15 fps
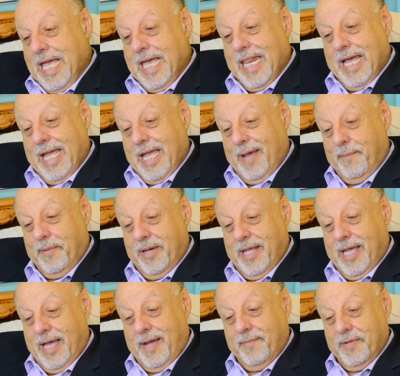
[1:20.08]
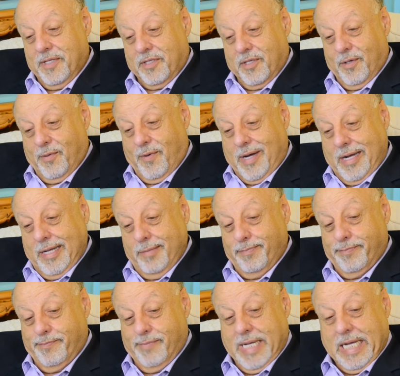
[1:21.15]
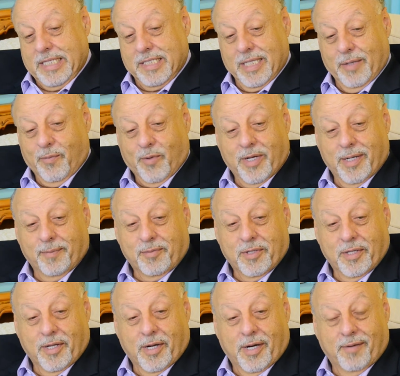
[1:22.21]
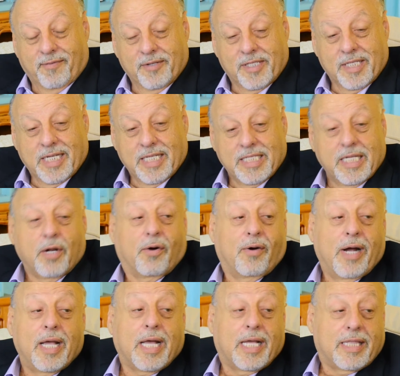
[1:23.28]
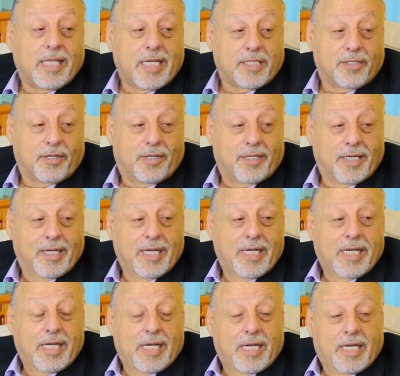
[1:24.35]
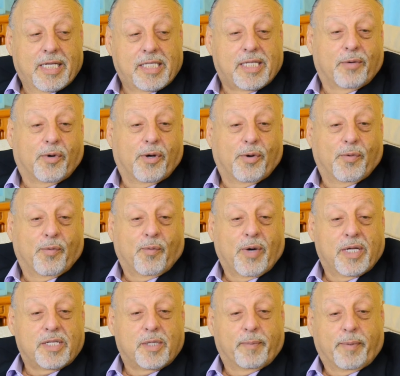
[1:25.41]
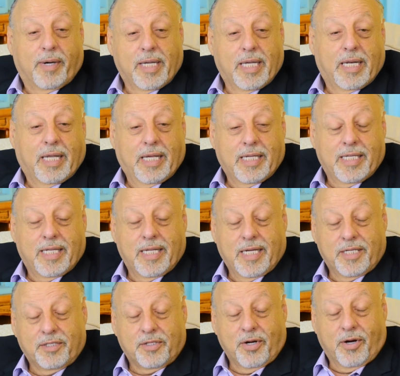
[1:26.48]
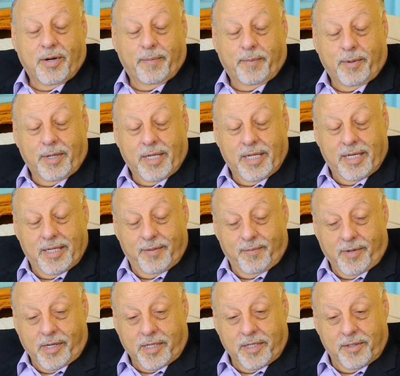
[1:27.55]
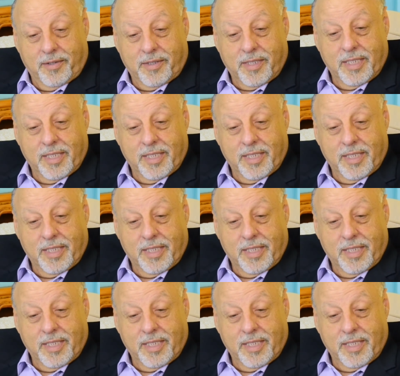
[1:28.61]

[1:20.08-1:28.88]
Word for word: And I happened to have it, so I actually went up to the office and I said, Oh, I got that song he said, Well, why don't you bring it in? And I started bringing in records.